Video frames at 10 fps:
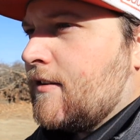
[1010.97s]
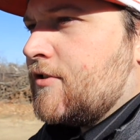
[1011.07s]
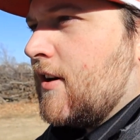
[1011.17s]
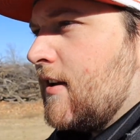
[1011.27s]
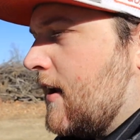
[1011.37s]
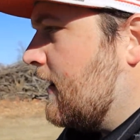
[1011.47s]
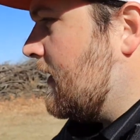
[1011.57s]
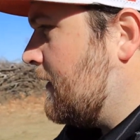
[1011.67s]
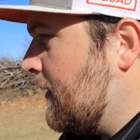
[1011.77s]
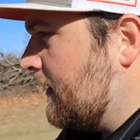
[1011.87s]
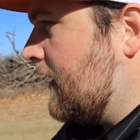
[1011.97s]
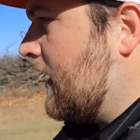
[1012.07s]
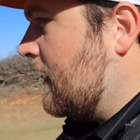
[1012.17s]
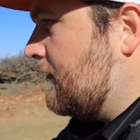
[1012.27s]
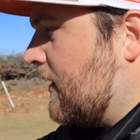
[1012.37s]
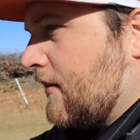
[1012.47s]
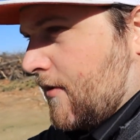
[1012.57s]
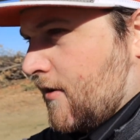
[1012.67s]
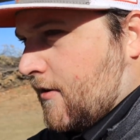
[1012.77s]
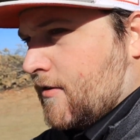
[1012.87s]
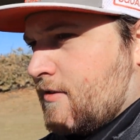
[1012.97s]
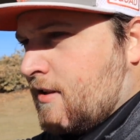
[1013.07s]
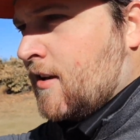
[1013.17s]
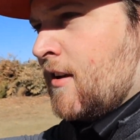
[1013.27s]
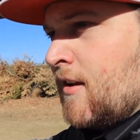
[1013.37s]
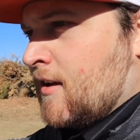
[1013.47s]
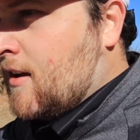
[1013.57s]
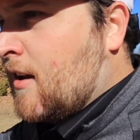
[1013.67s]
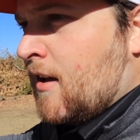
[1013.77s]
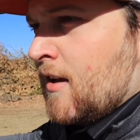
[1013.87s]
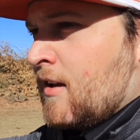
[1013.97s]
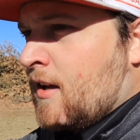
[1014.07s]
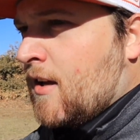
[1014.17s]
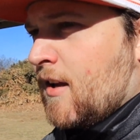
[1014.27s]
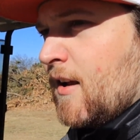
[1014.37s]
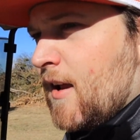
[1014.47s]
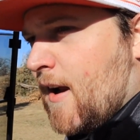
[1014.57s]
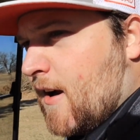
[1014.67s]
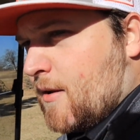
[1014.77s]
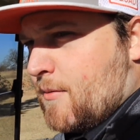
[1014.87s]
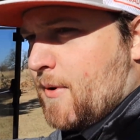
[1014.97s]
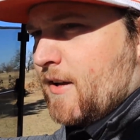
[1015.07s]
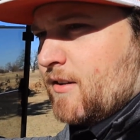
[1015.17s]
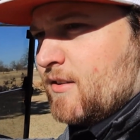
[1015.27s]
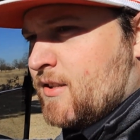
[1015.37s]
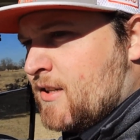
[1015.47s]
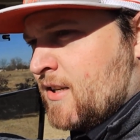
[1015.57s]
I was trying to carry that about 95 yards, and I carried it about,